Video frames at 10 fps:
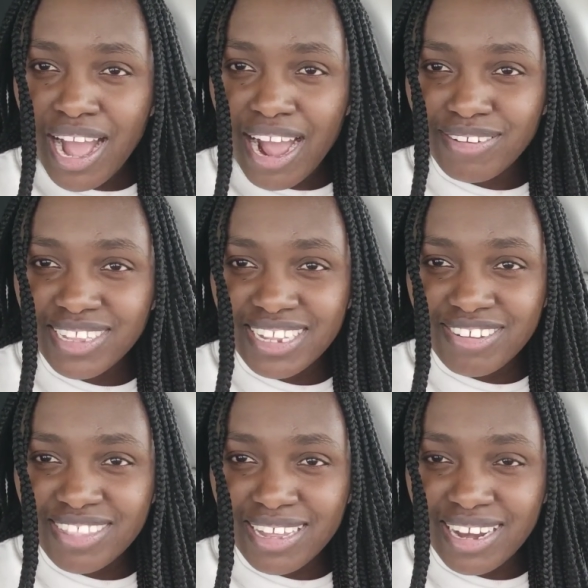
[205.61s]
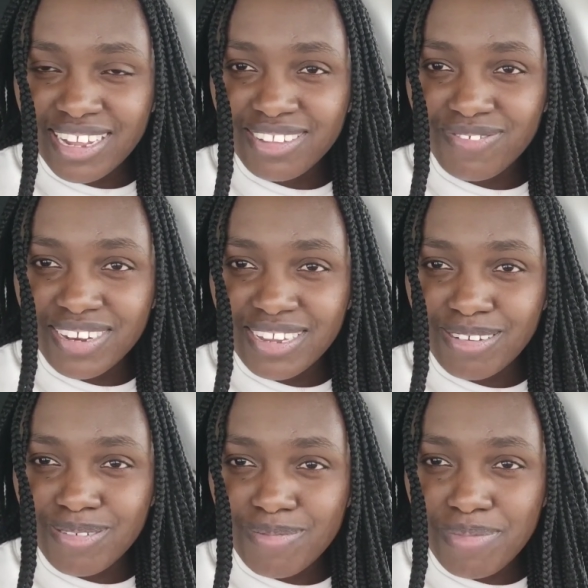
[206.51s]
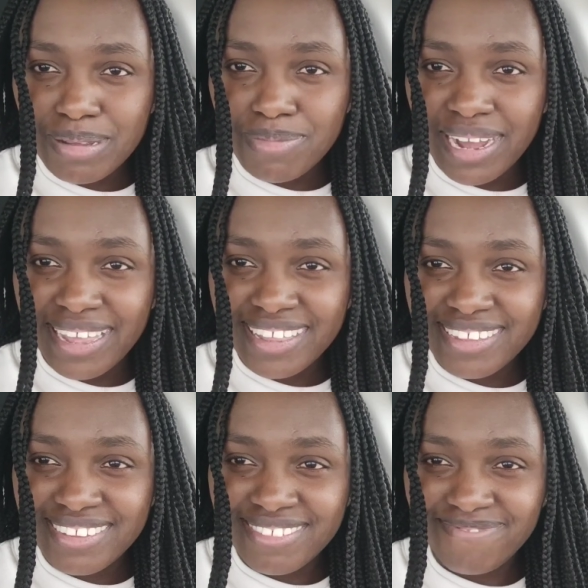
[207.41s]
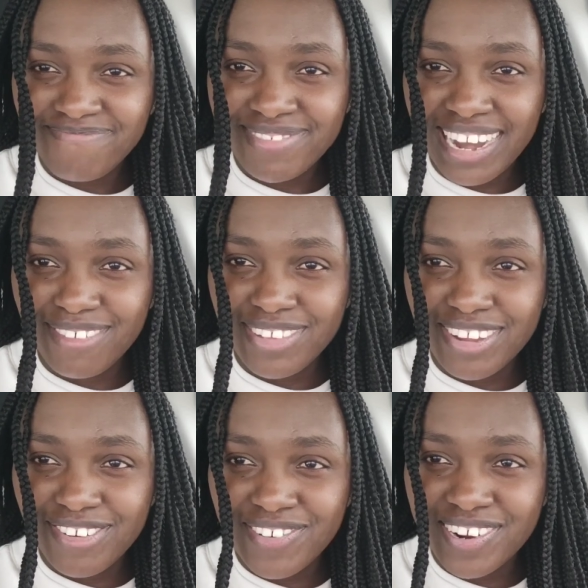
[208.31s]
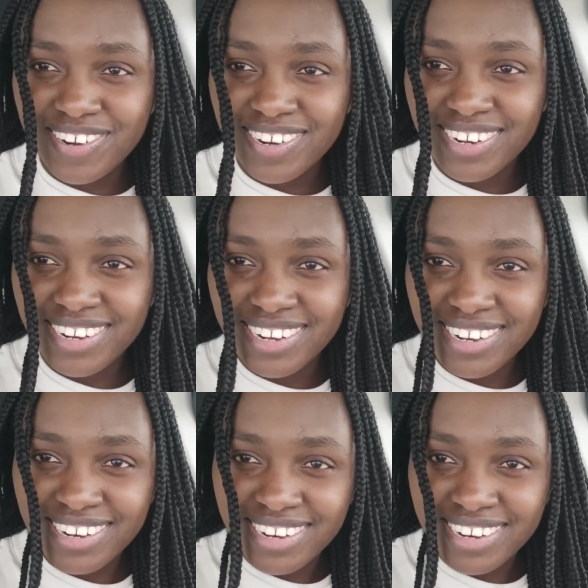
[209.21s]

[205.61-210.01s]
i will see you in the next video bye bye love you all